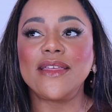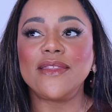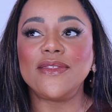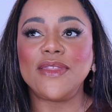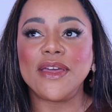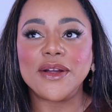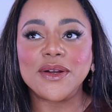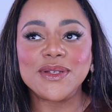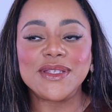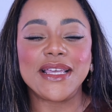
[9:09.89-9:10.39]

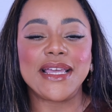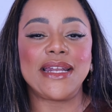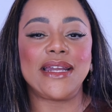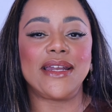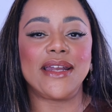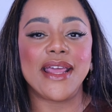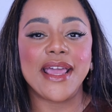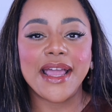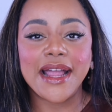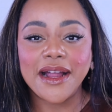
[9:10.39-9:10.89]
there's an
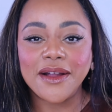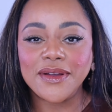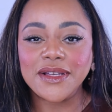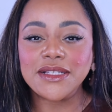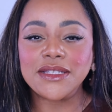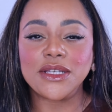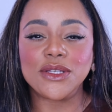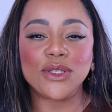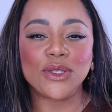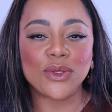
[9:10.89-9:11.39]

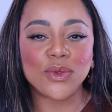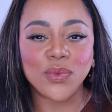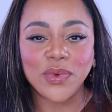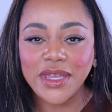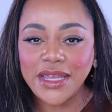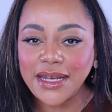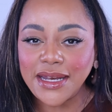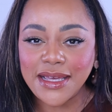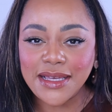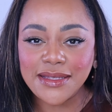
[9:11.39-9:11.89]
inherent
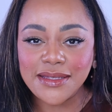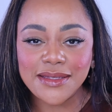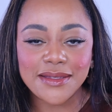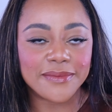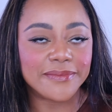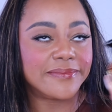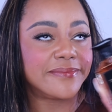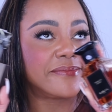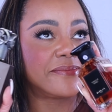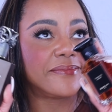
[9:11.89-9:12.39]

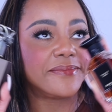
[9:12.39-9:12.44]
sweetness